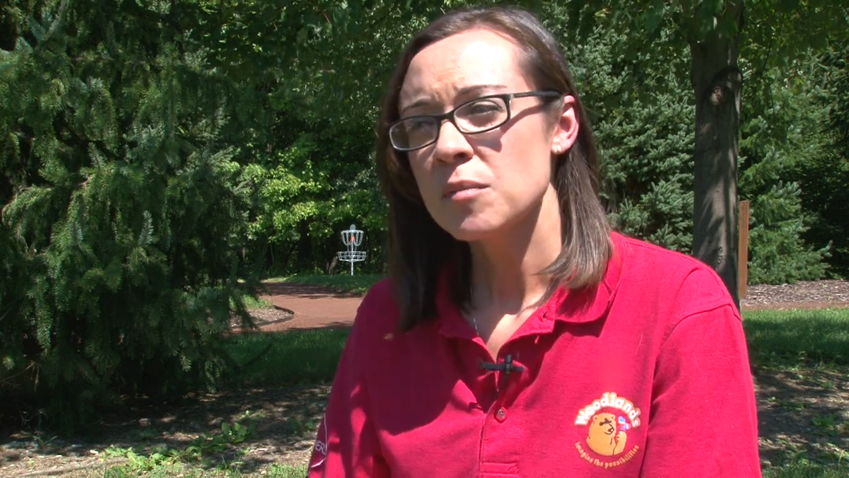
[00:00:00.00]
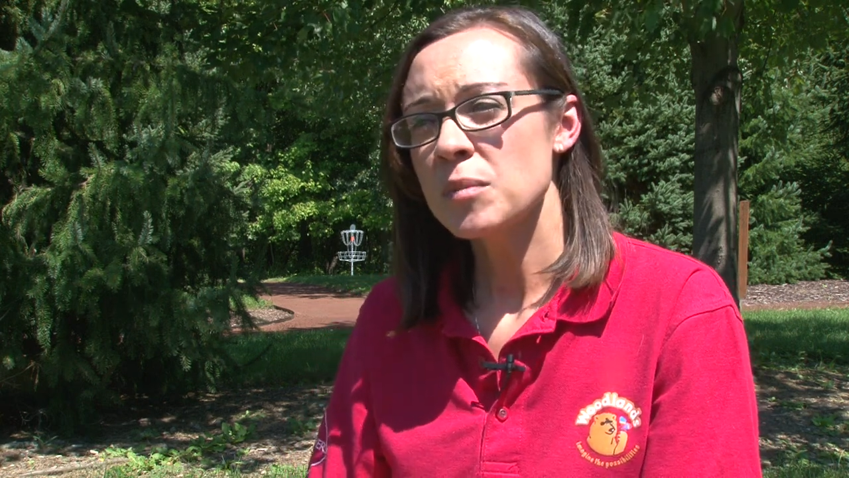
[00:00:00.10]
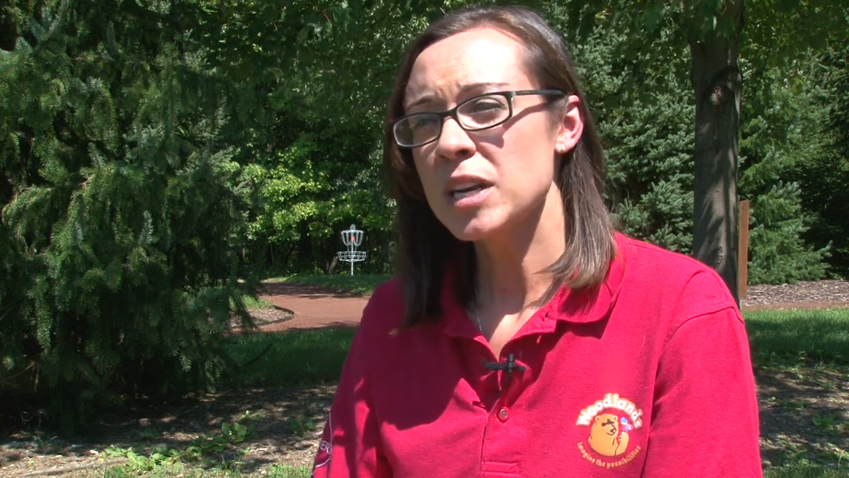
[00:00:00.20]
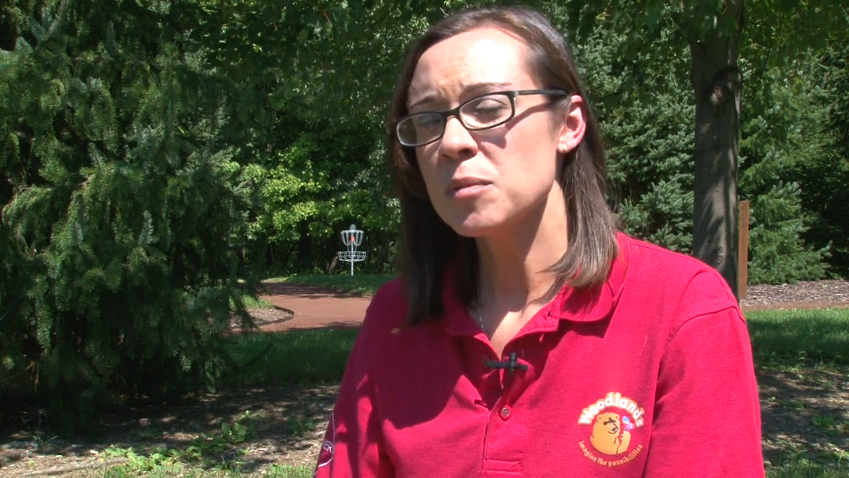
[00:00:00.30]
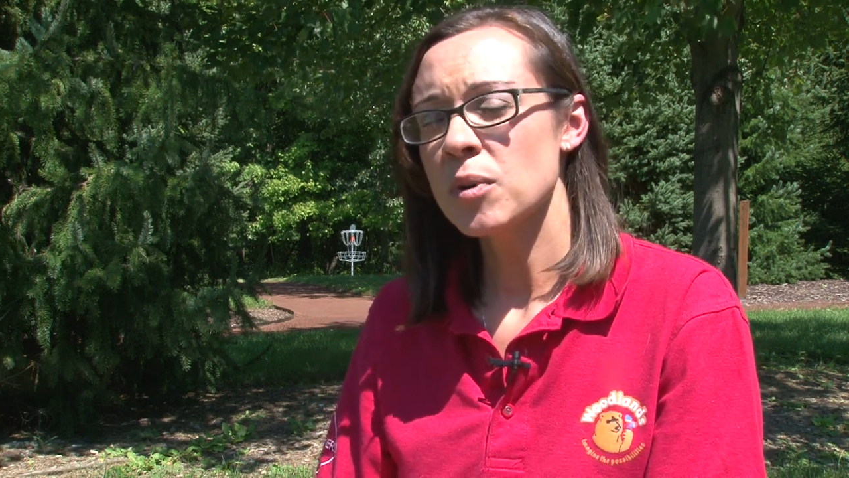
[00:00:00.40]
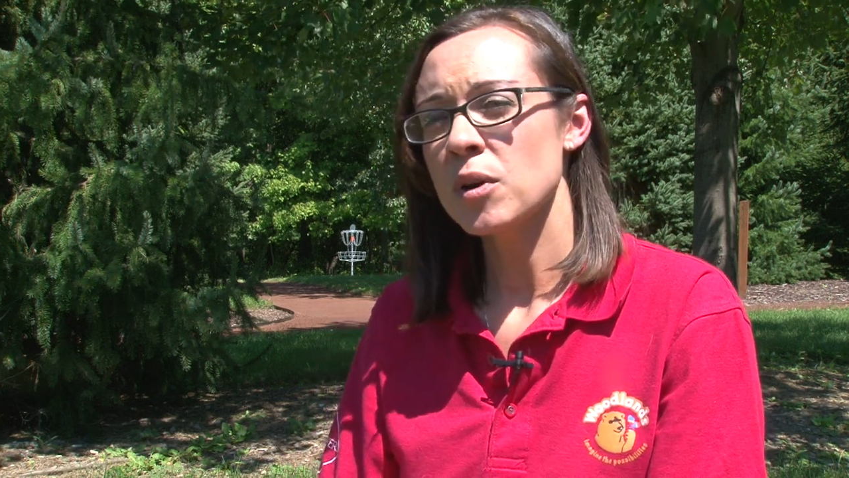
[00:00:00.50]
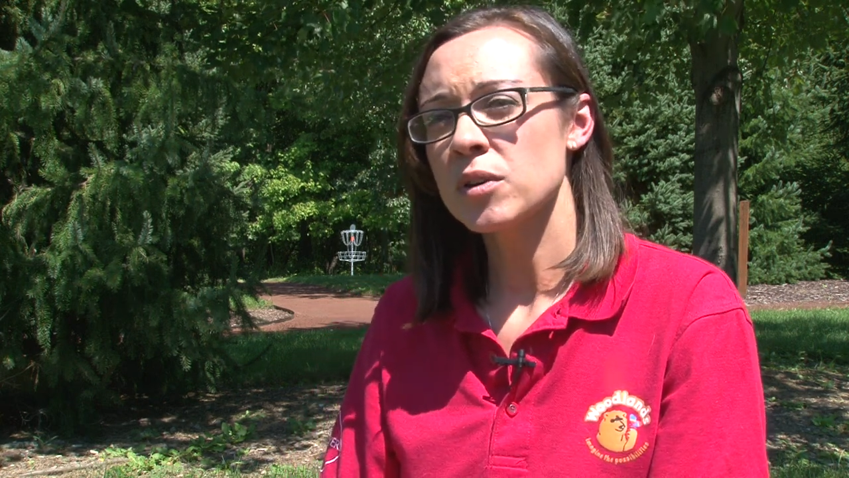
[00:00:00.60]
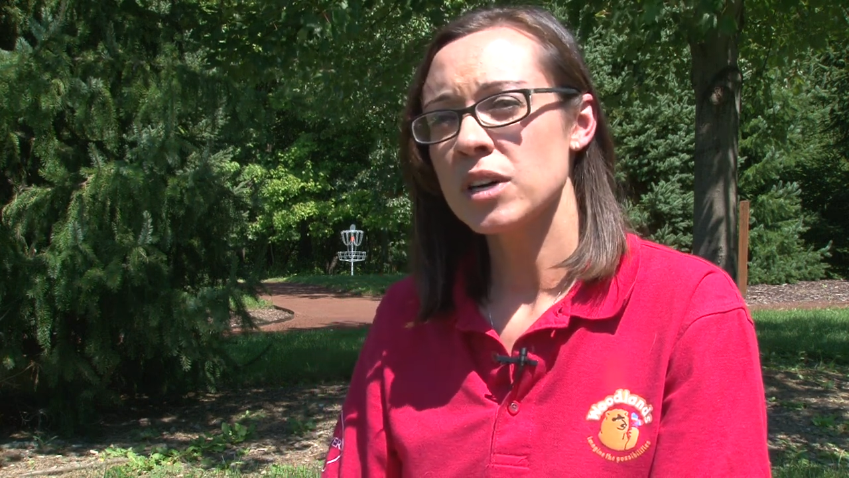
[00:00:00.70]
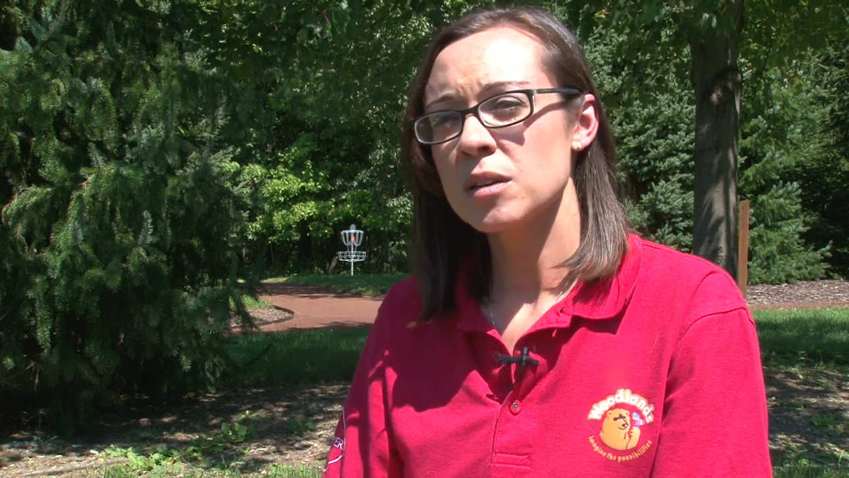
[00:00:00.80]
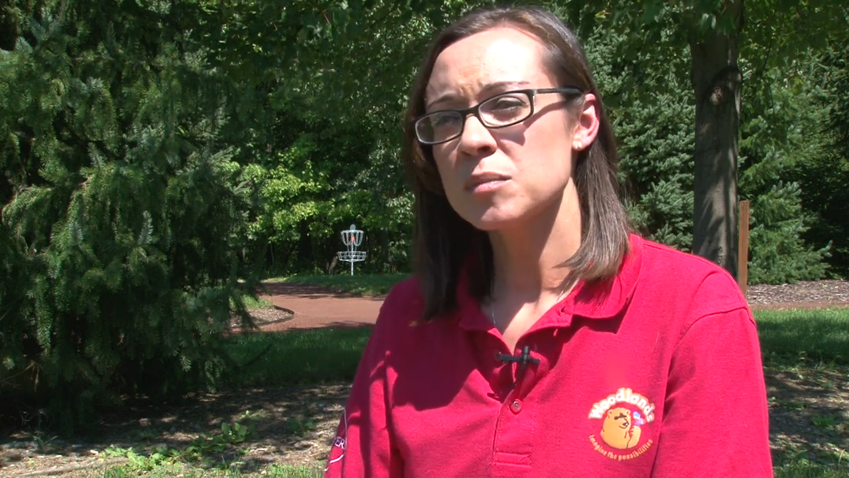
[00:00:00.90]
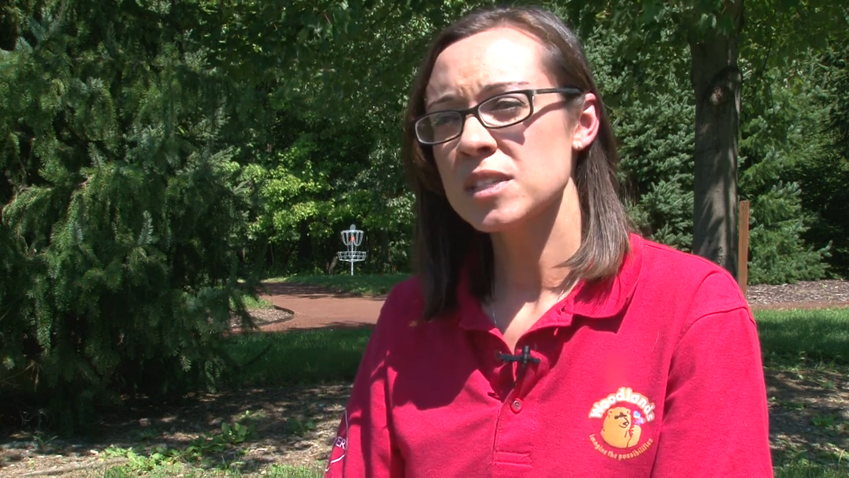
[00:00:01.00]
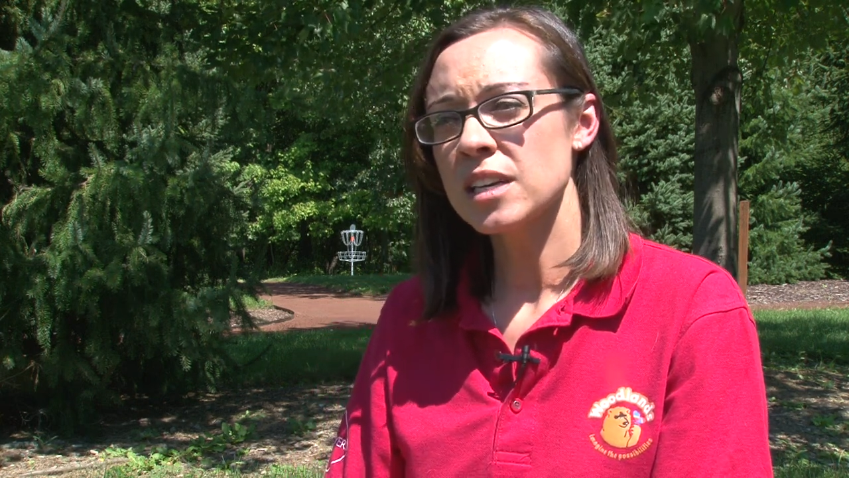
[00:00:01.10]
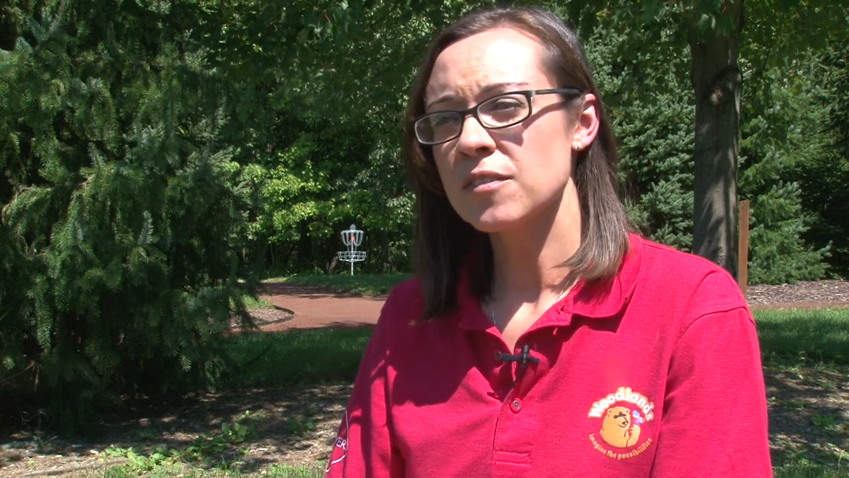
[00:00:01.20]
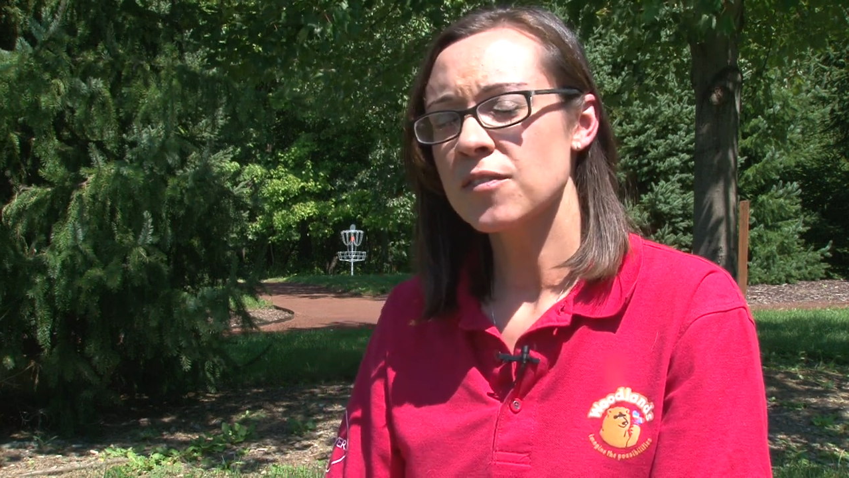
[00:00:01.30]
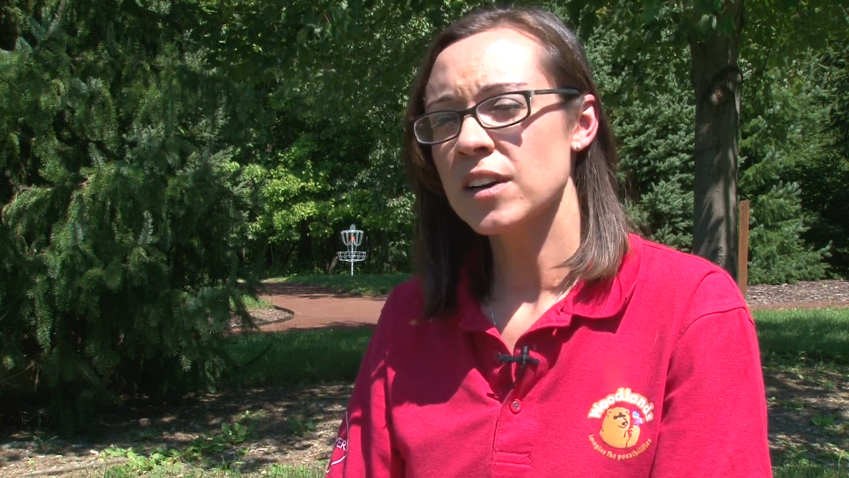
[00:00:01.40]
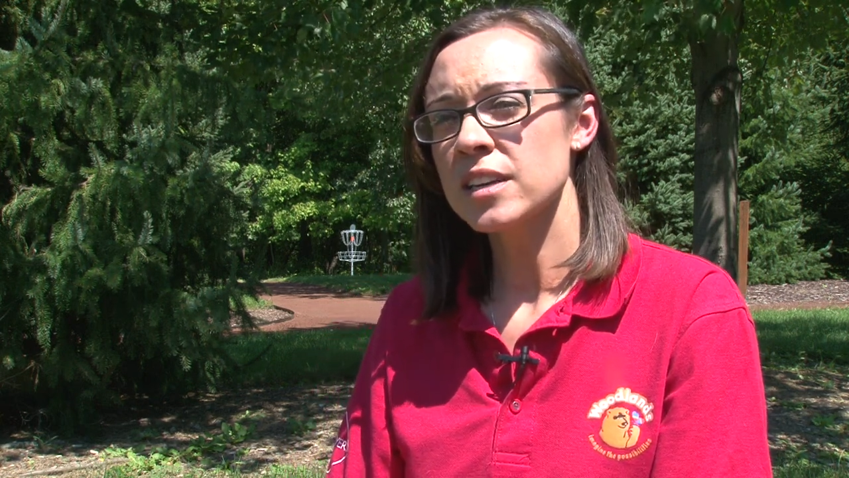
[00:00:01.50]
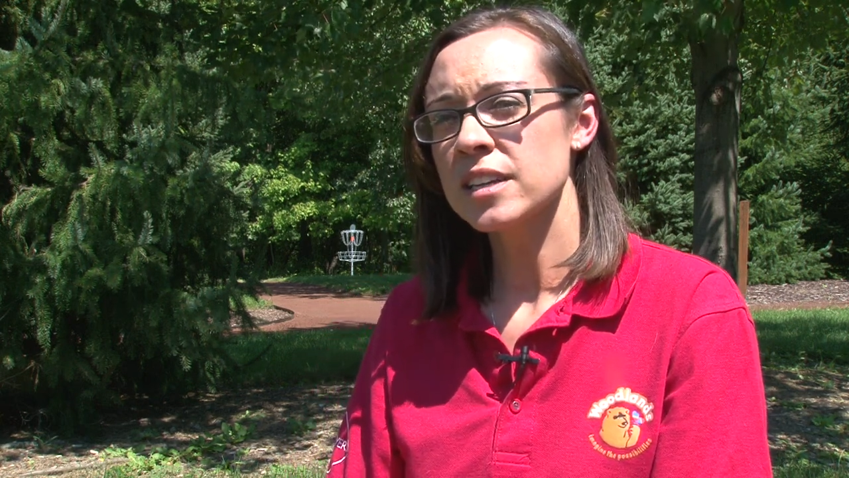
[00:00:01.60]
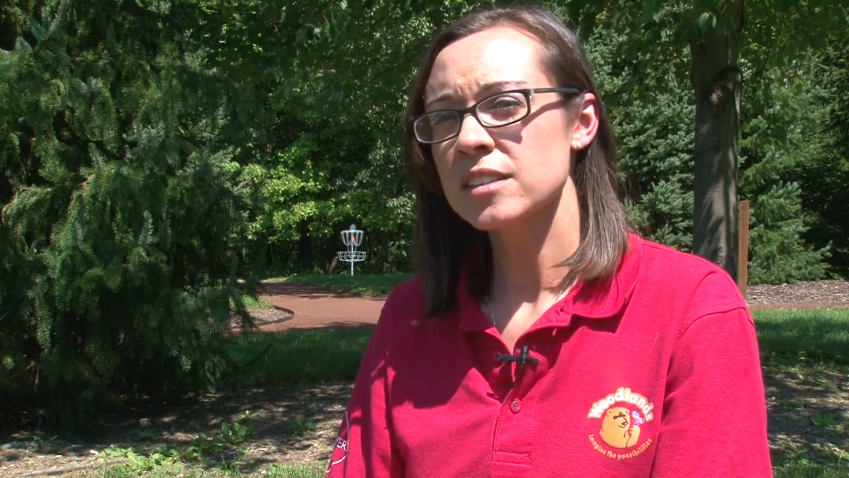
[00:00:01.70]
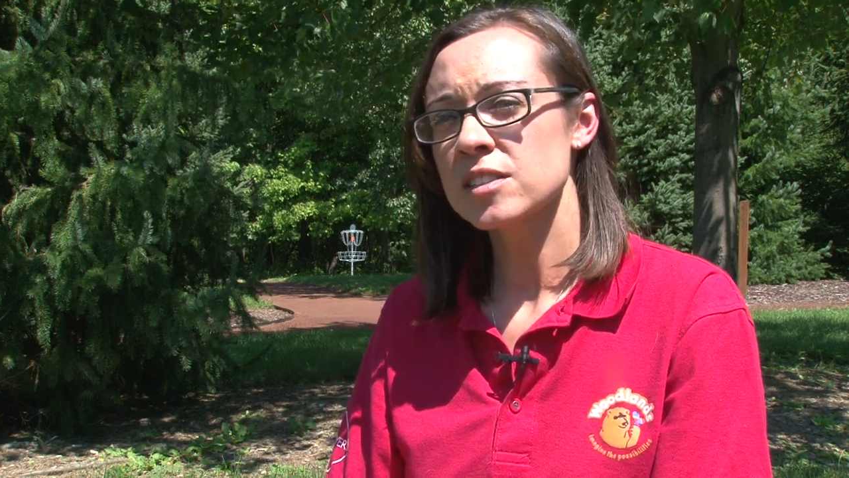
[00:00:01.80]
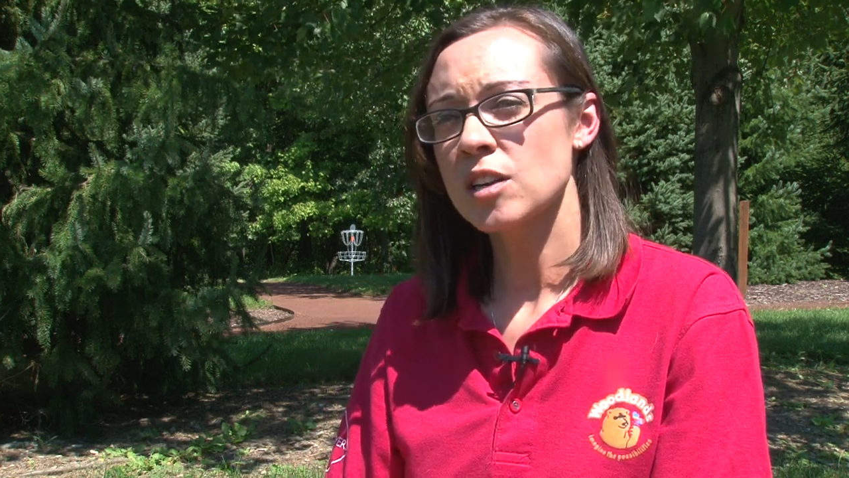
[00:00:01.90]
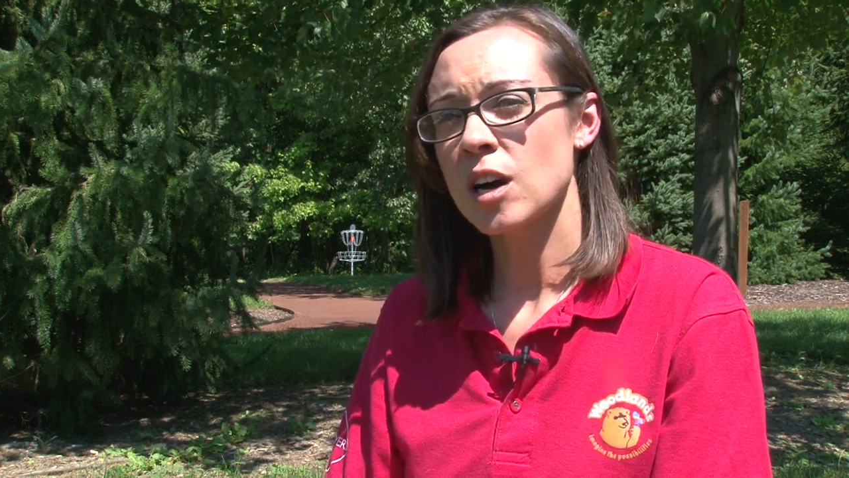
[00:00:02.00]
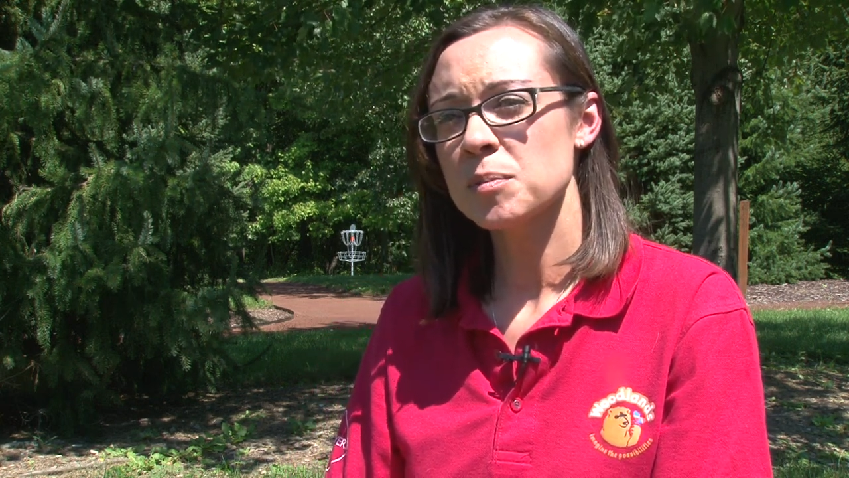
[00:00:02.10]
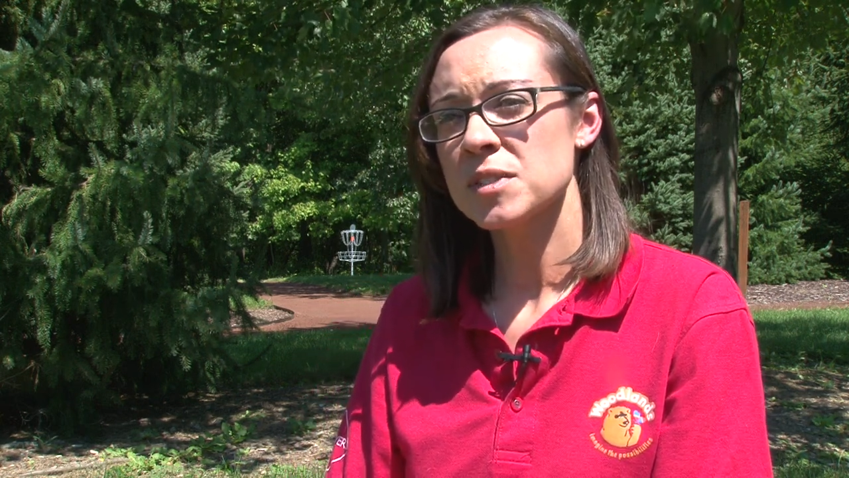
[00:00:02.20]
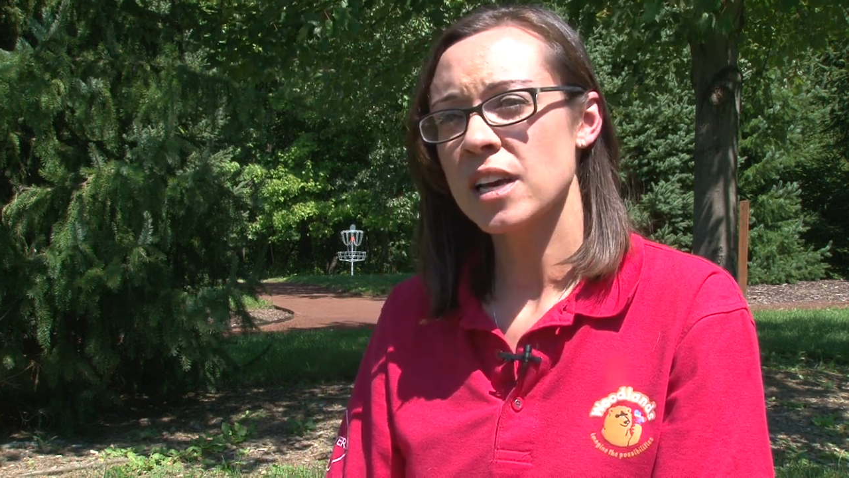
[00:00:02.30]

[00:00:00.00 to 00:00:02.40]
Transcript: Many programs and funding stops